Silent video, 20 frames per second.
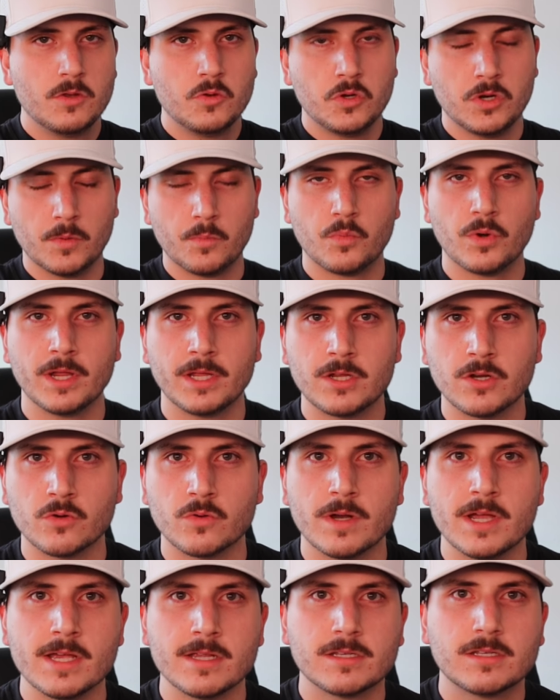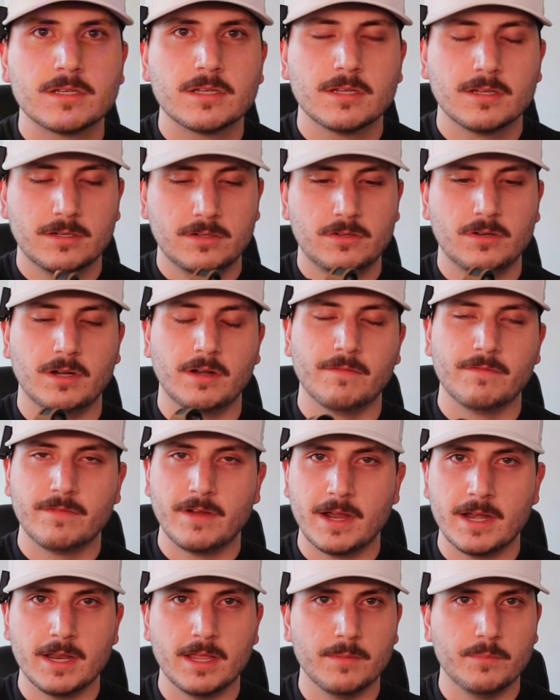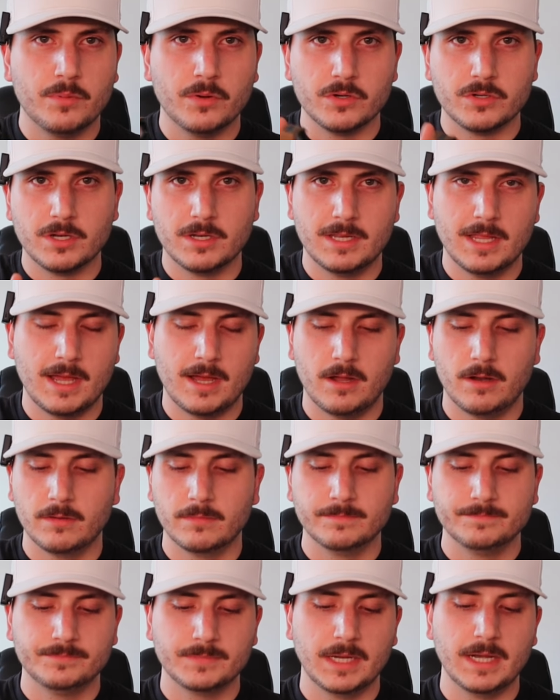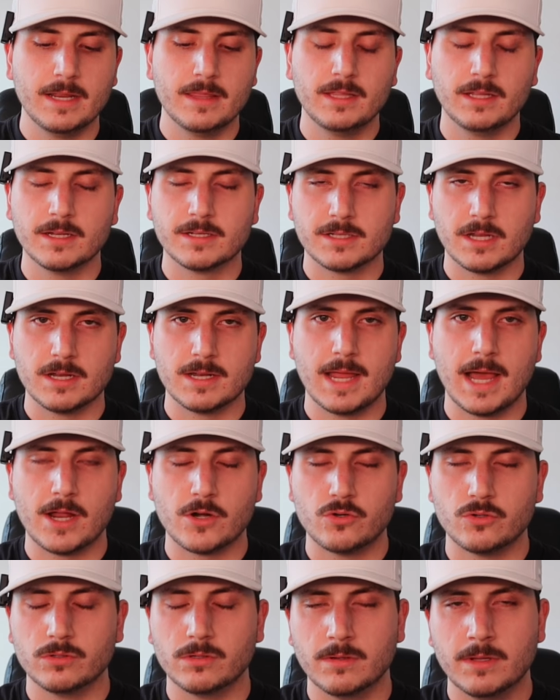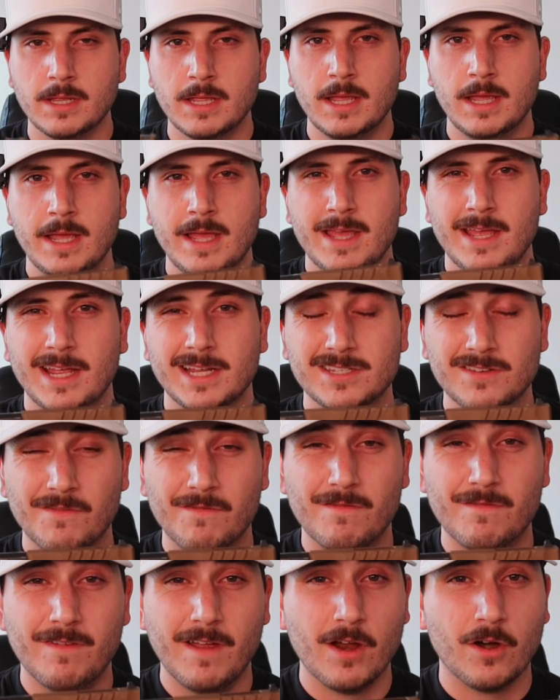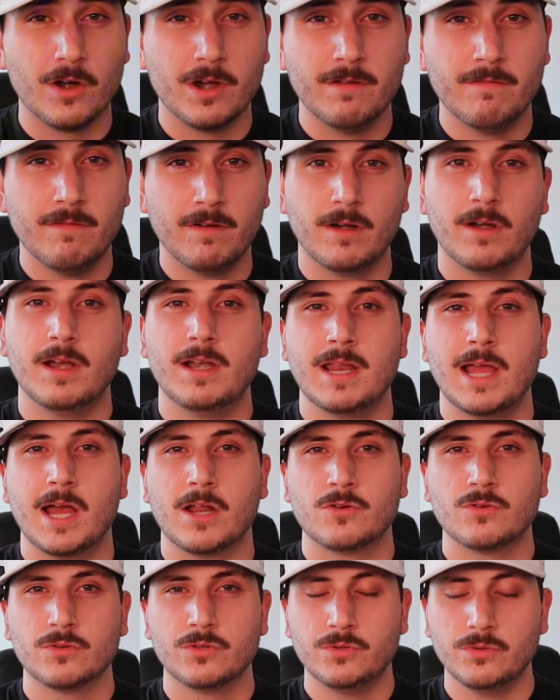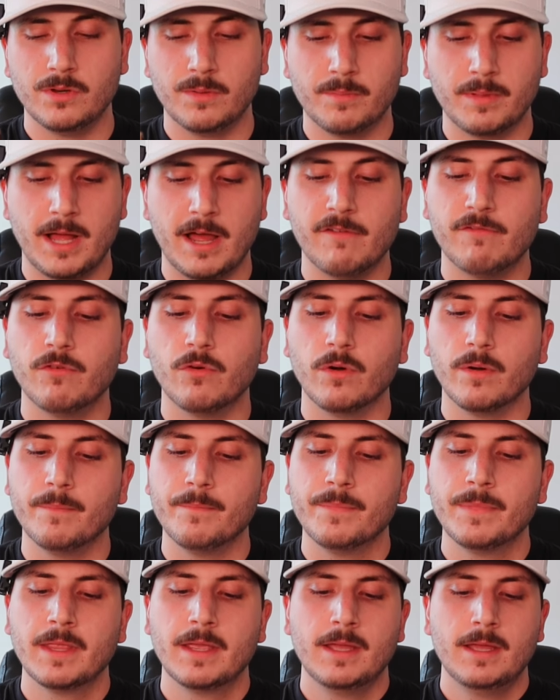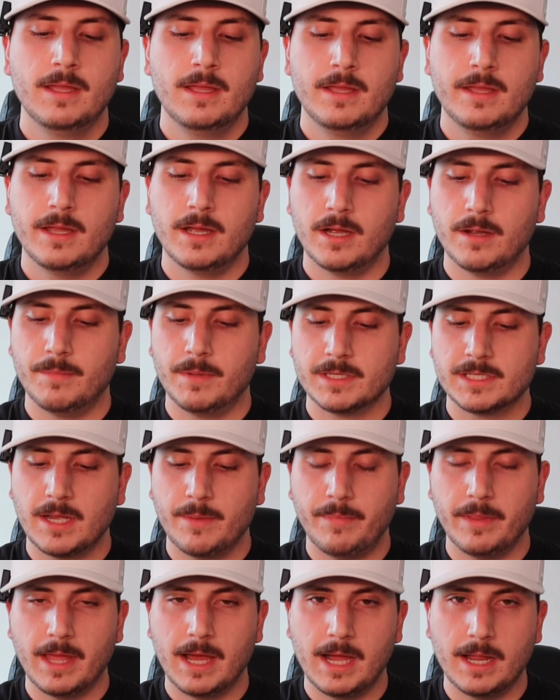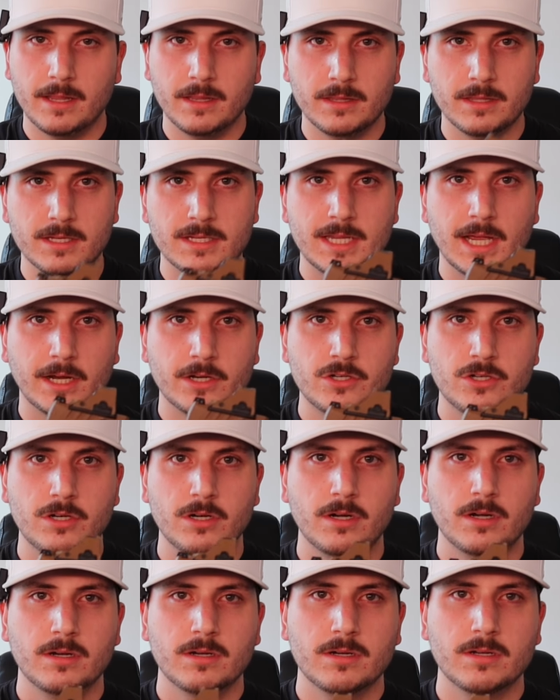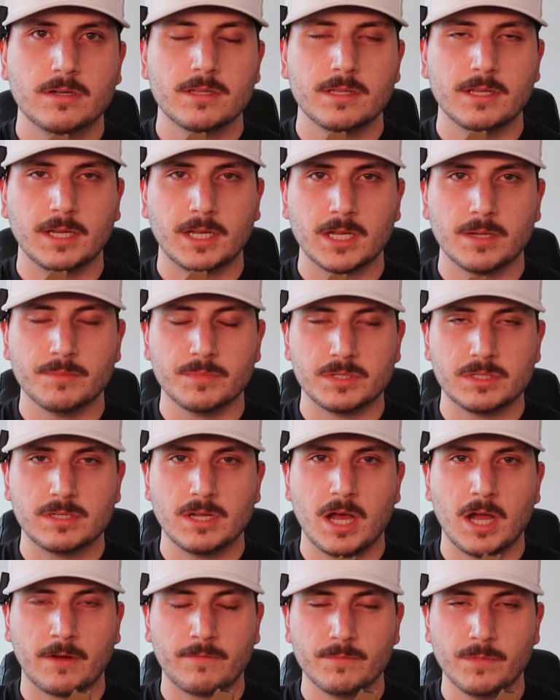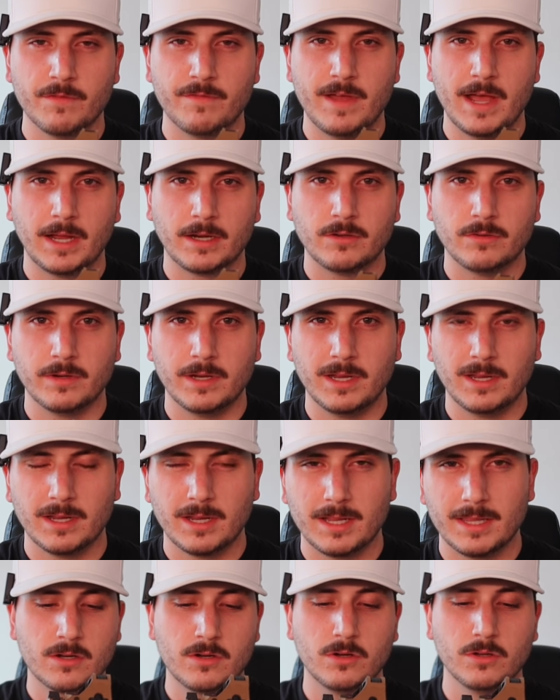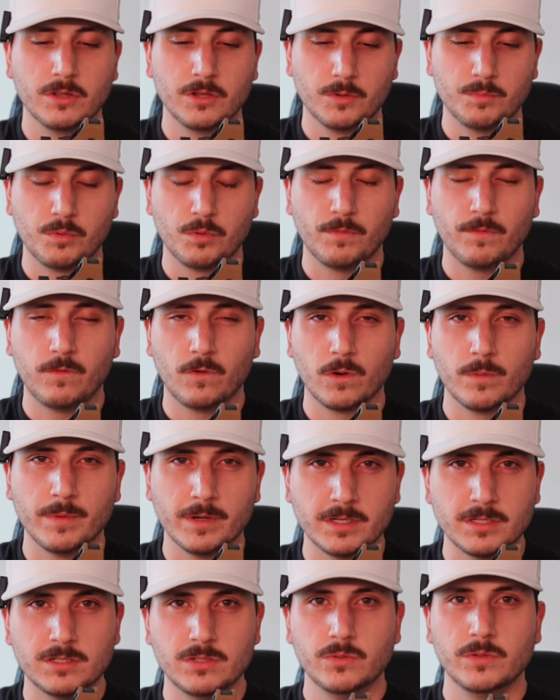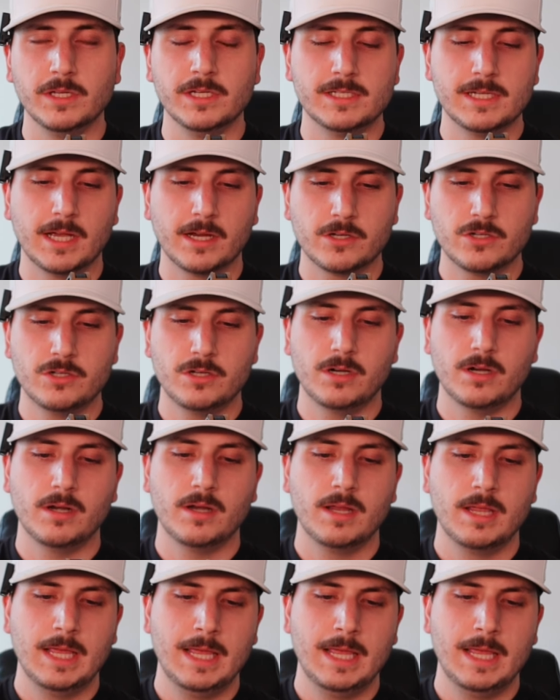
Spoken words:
you know, break your wrist trying to find it, push it down, anything that's unnatural. It's a very, very natural shooting platform. On top of that, the texture, they come stock from the factory. It's called their performance duty texture,